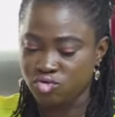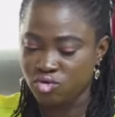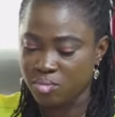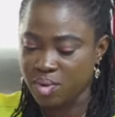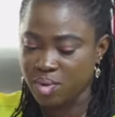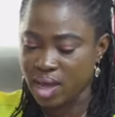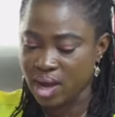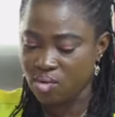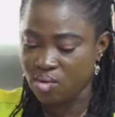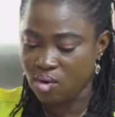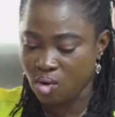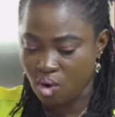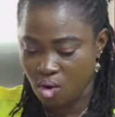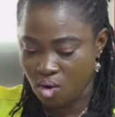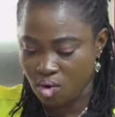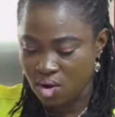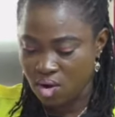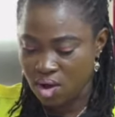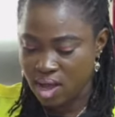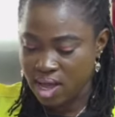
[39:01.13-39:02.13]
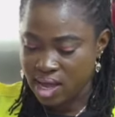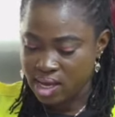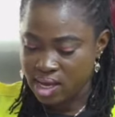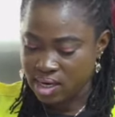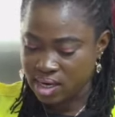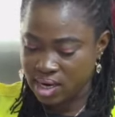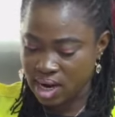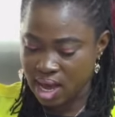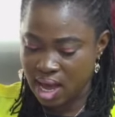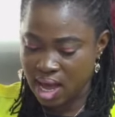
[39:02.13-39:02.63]
to be Ewoho.
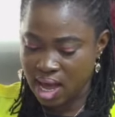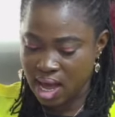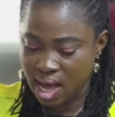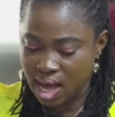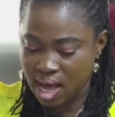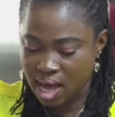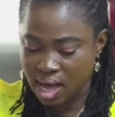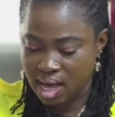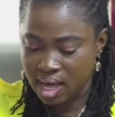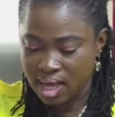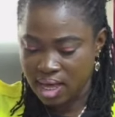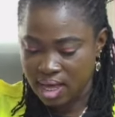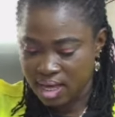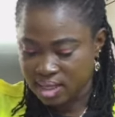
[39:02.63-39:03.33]
Na,